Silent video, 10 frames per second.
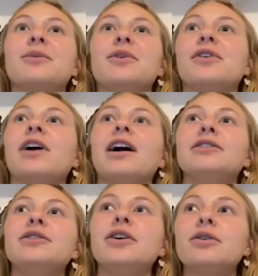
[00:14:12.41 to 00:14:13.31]
Well, I
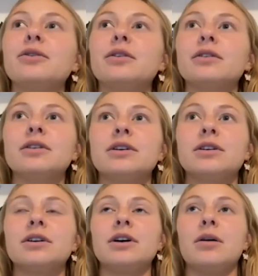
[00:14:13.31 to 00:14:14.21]
know
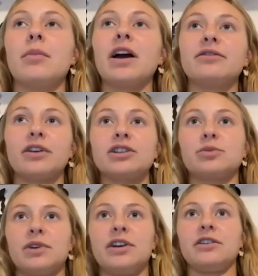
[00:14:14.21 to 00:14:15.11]
my
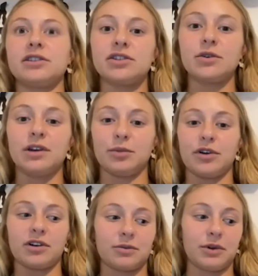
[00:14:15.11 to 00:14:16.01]
freshman year at Stony
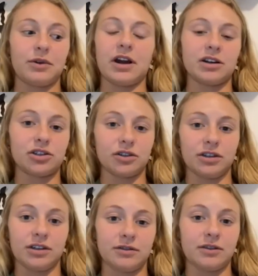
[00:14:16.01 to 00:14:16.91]
Brook, we were
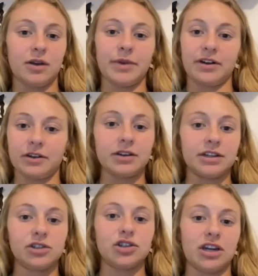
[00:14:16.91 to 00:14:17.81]
actually American
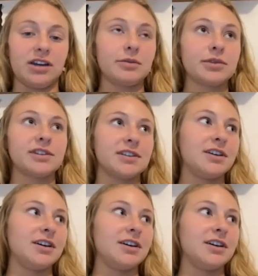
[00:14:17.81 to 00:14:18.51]
East champs.